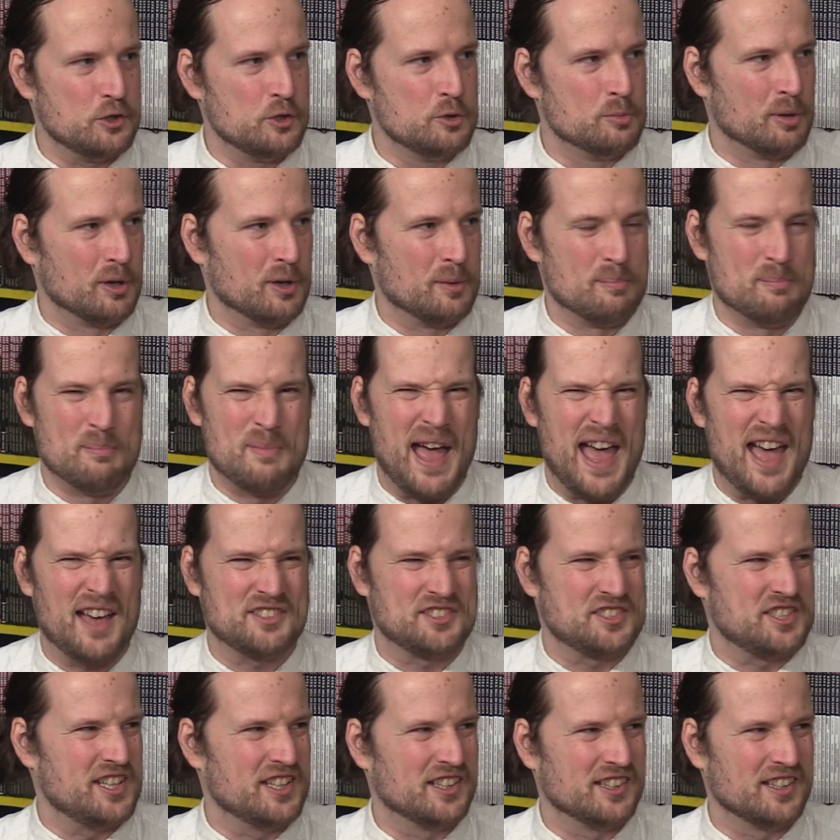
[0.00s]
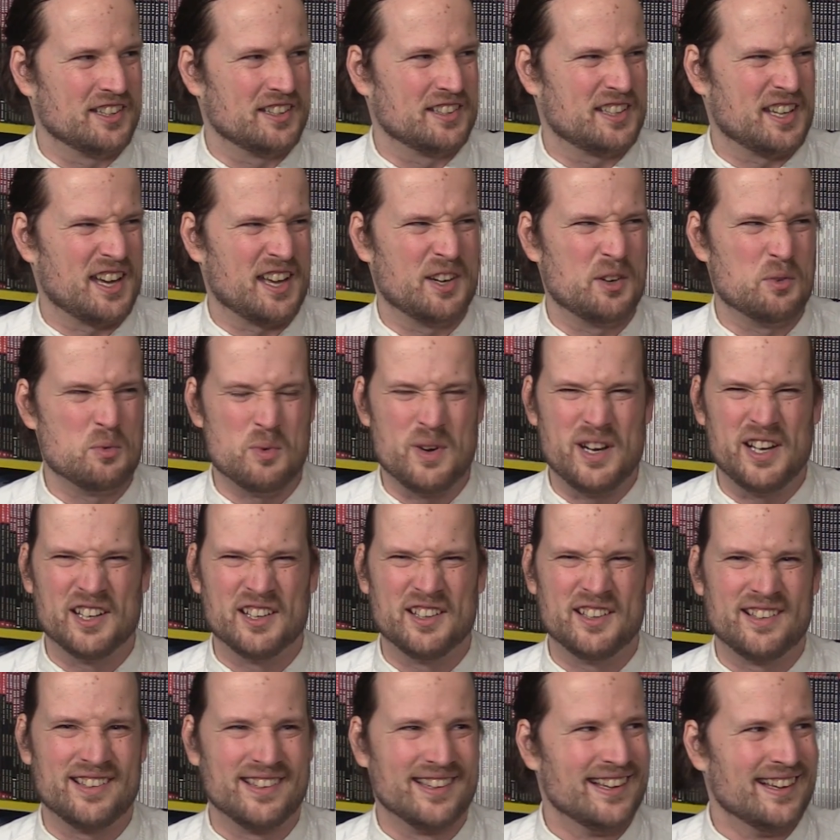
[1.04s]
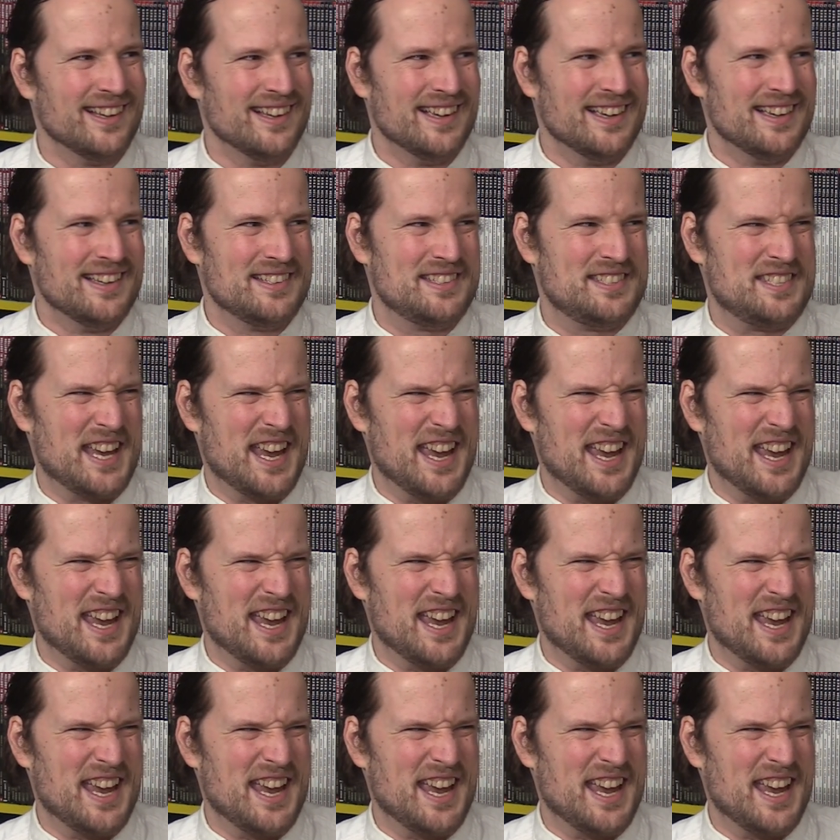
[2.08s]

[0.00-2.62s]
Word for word: uber masculine kind of weird yeah.